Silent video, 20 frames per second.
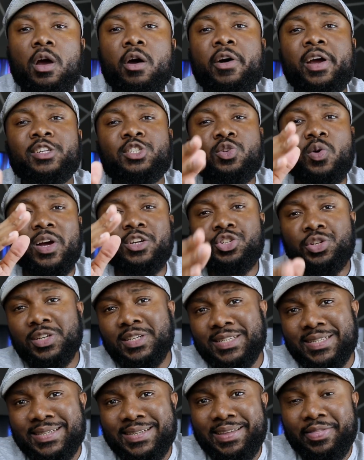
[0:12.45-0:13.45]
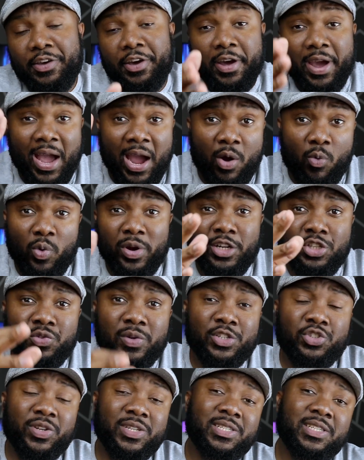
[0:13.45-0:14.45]
All right, so as you can see there, I wanted
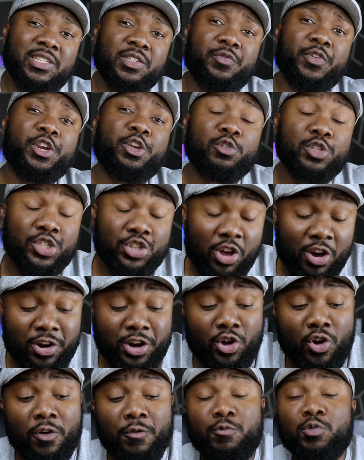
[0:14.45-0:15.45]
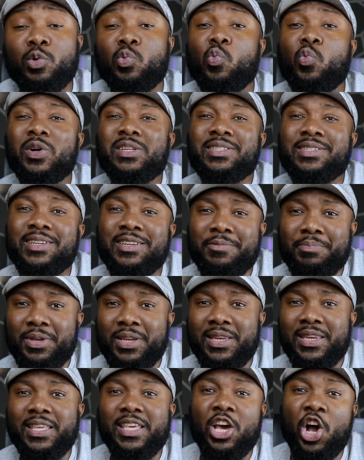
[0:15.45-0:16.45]
to address this video starting off with what's going to
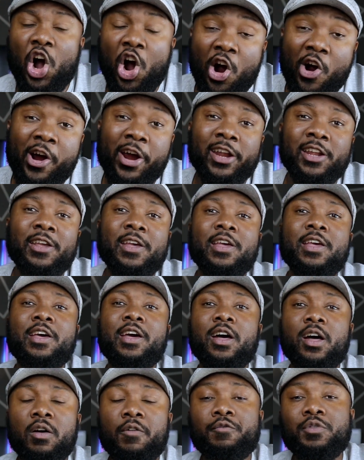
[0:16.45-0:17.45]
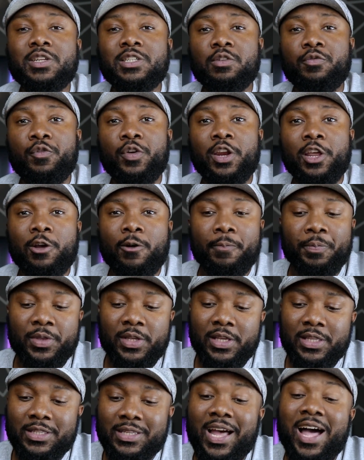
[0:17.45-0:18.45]
be the heart of this video.
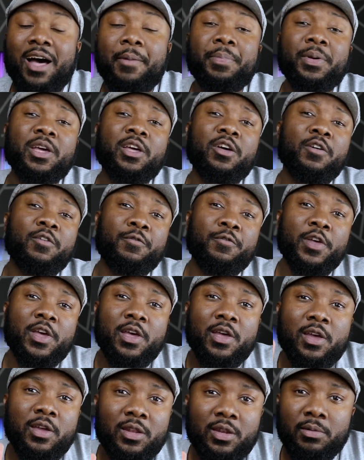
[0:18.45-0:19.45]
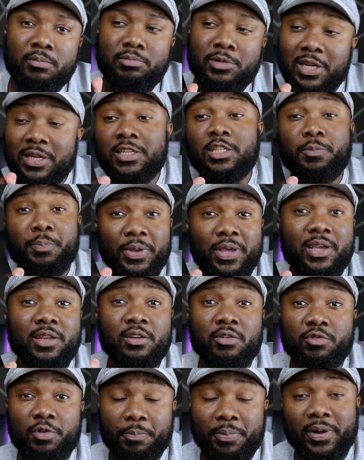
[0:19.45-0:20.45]
The topic of this being
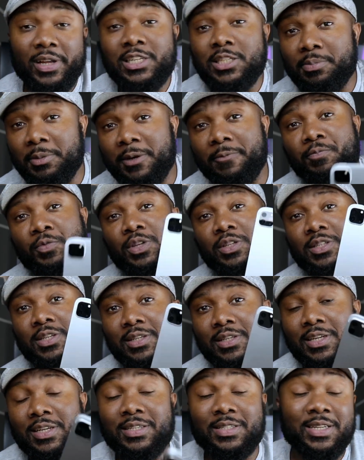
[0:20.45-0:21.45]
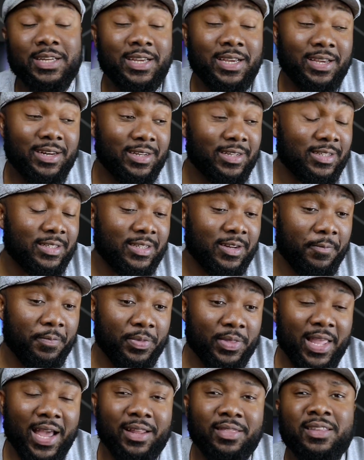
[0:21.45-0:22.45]
the replacement to this. It is
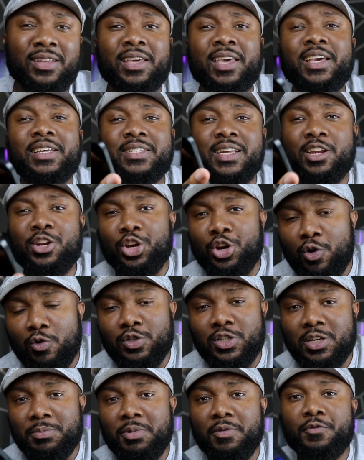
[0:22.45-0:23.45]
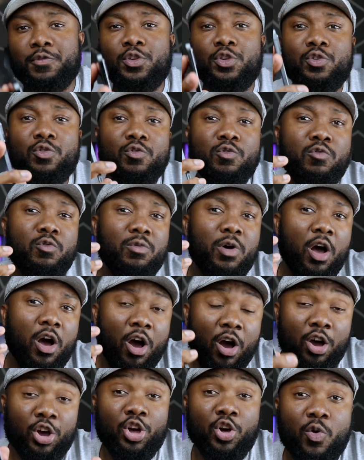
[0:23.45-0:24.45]
not the case. I know some of you
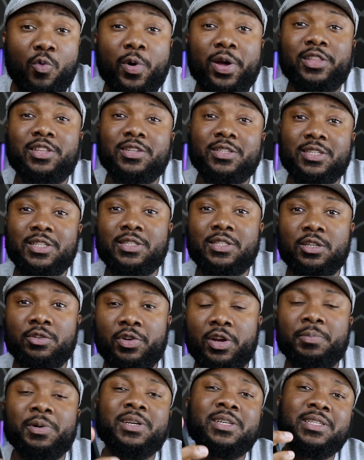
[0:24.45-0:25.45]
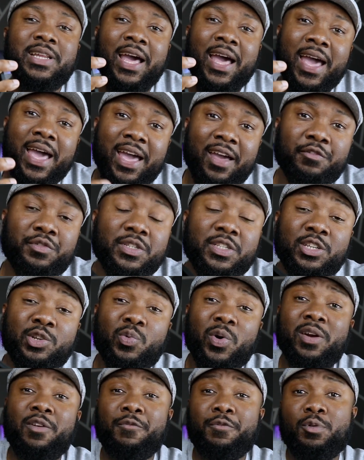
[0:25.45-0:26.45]
are going to disagree because I have seen
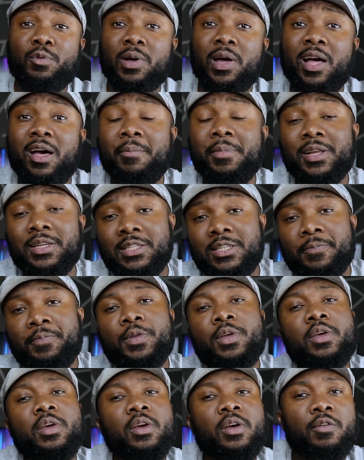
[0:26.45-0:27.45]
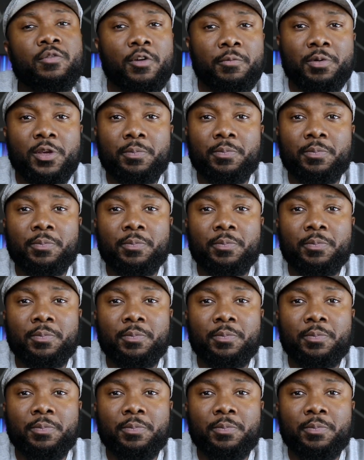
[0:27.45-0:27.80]
quite a few comments from